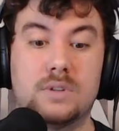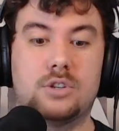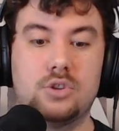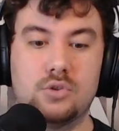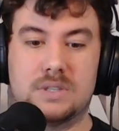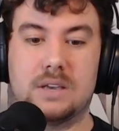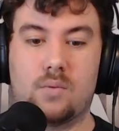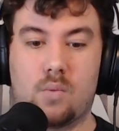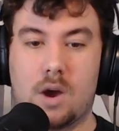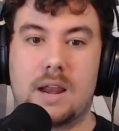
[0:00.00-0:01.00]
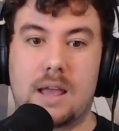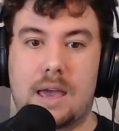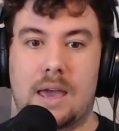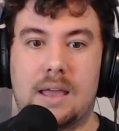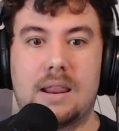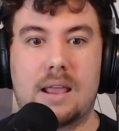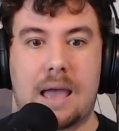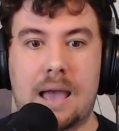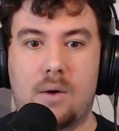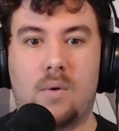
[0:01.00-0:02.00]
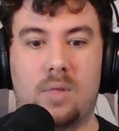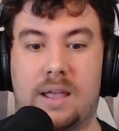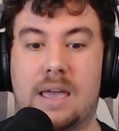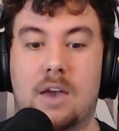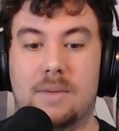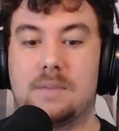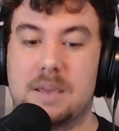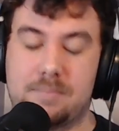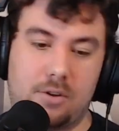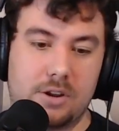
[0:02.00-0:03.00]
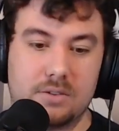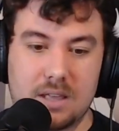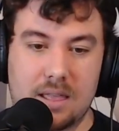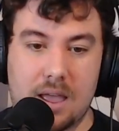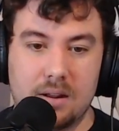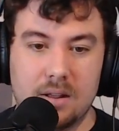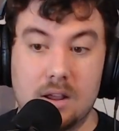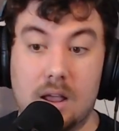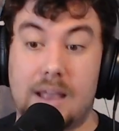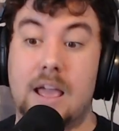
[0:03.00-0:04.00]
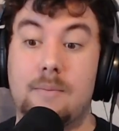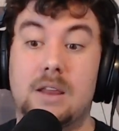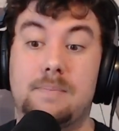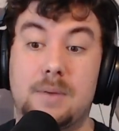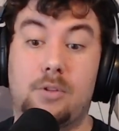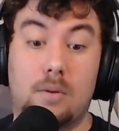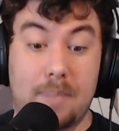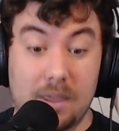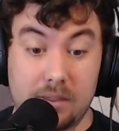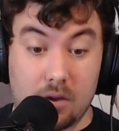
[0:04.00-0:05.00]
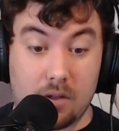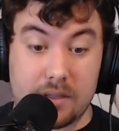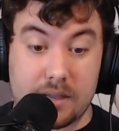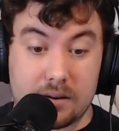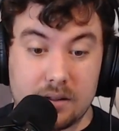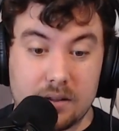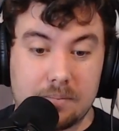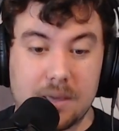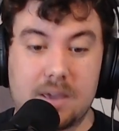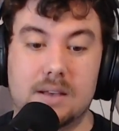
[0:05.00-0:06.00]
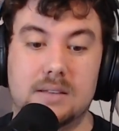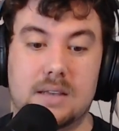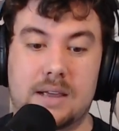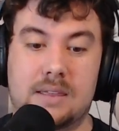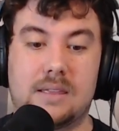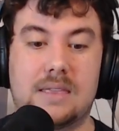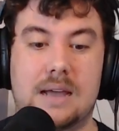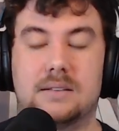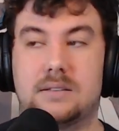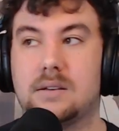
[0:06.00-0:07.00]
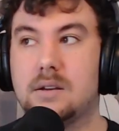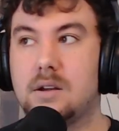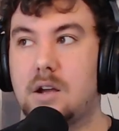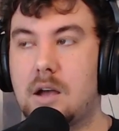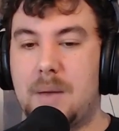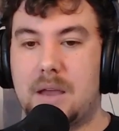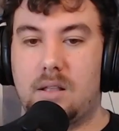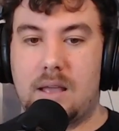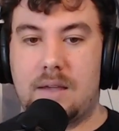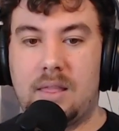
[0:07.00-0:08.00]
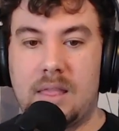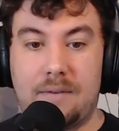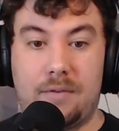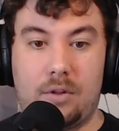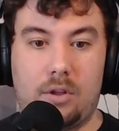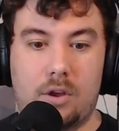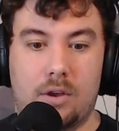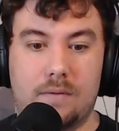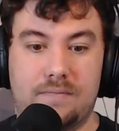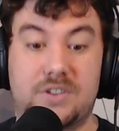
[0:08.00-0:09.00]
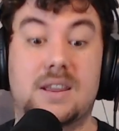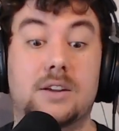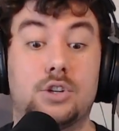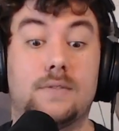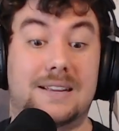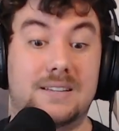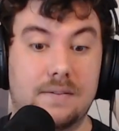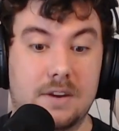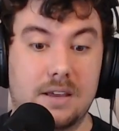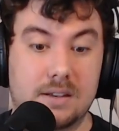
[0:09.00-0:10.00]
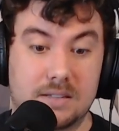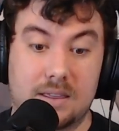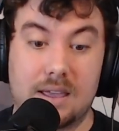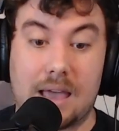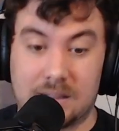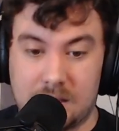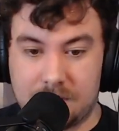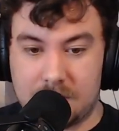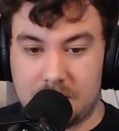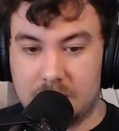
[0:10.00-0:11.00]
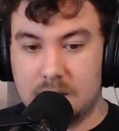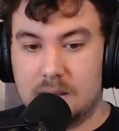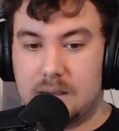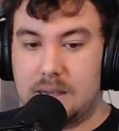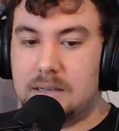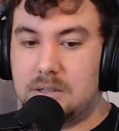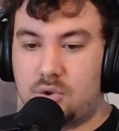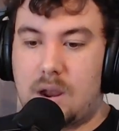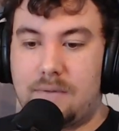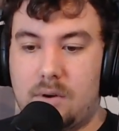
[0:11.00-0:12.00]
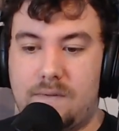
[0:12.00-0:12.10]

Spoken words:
is using what, and how many people are using that, and how many people are building on that, because I think that's a better level of detection of activity, because I think activity is a driver